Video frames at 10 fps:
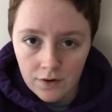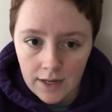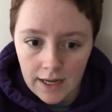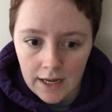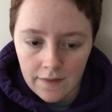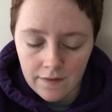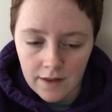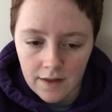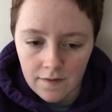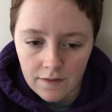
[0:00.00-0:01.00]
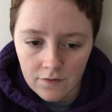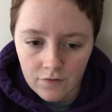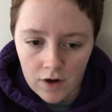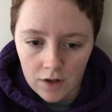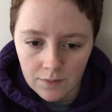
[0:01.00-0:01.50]
and then the
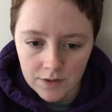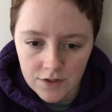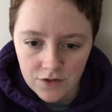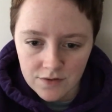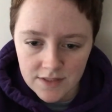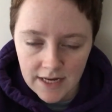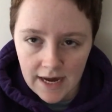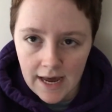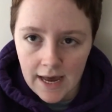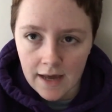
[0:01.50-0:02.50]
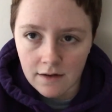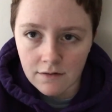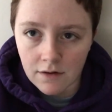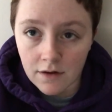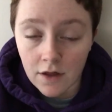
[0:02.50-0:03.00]
following Tuesday I
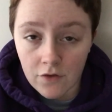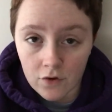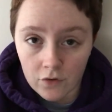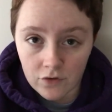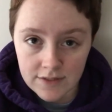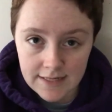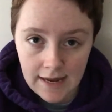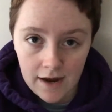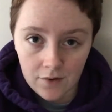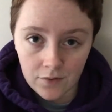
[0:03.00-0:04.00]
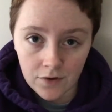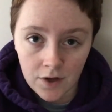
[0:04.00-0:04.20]
had another ultrasound,